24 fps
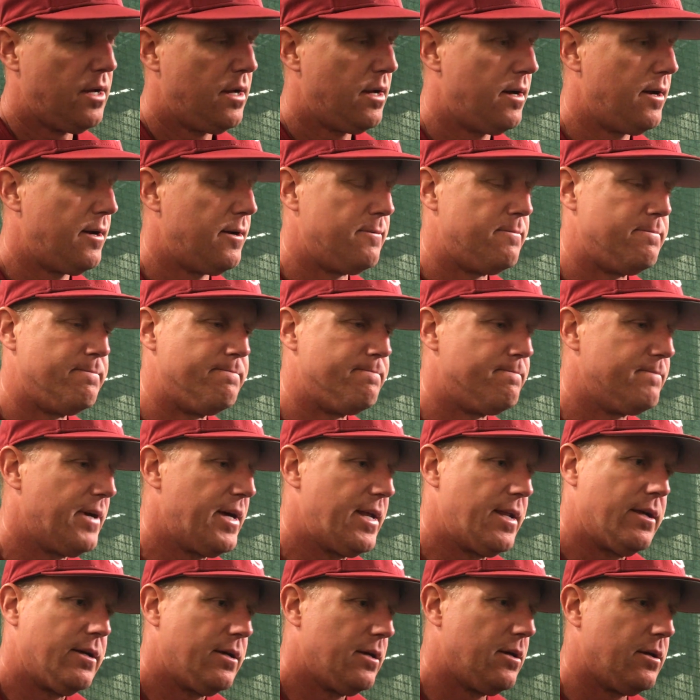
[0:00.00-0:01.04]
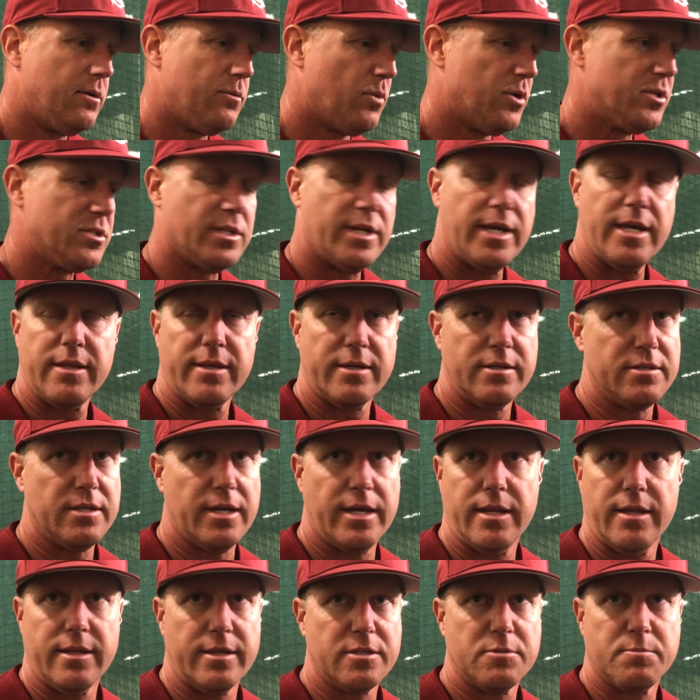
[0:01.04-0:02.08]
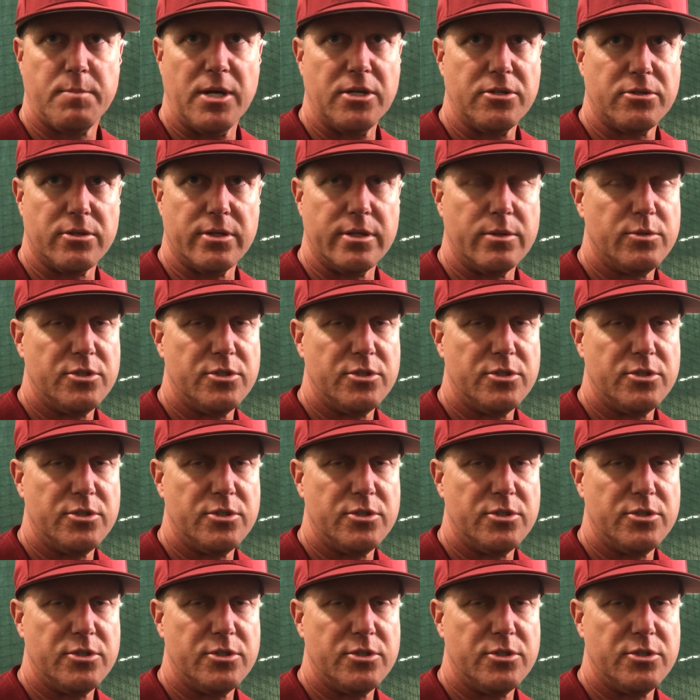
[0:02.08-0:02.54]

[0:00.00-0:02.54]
And it wasn't anything special.